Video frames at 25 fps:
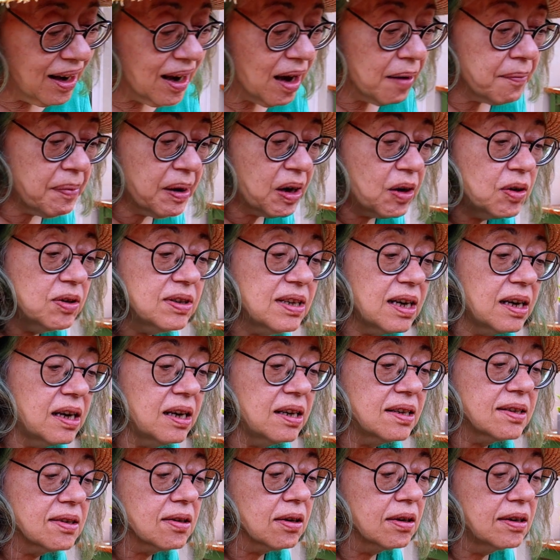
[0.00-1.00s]
And because it
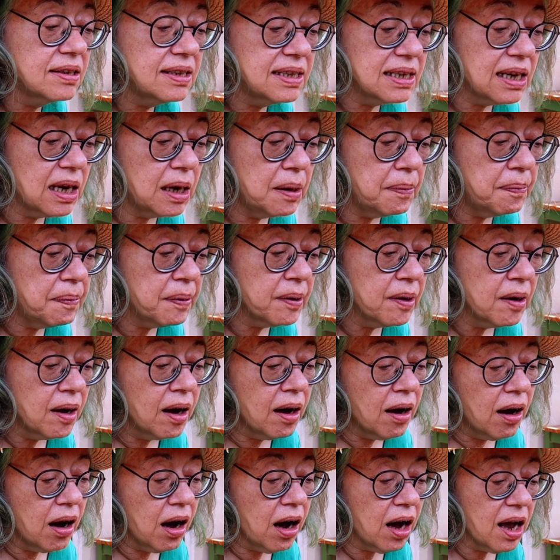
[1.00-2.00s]
is so deep,
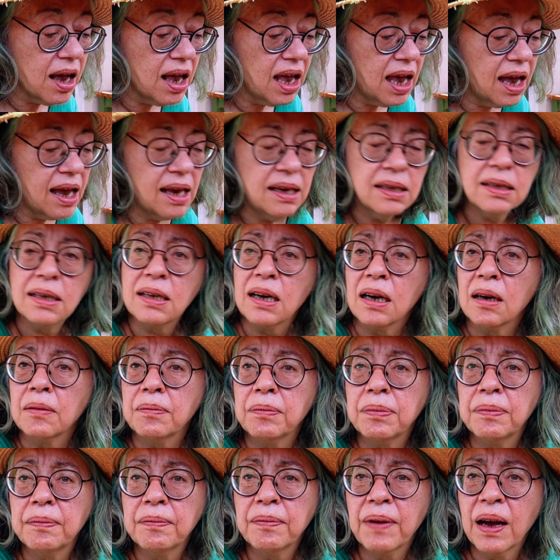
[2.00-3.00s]
I ended
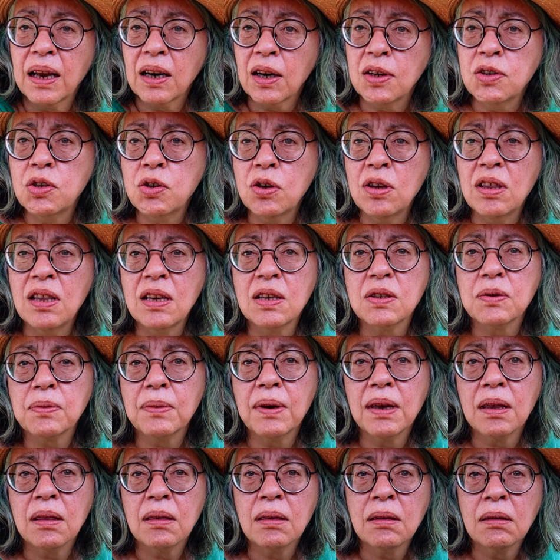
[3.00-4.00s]
up, and I do this
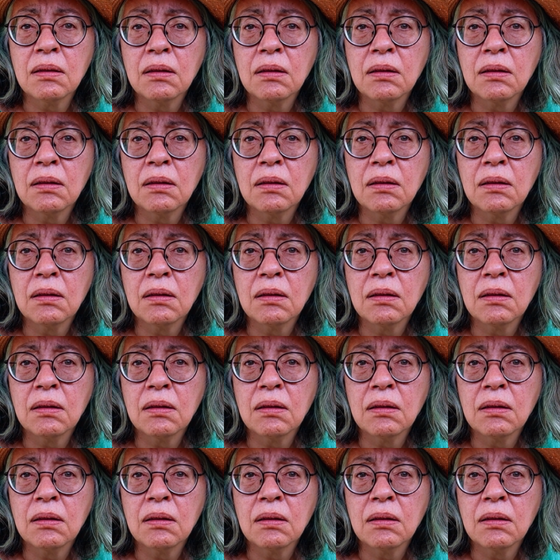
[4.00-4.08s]
with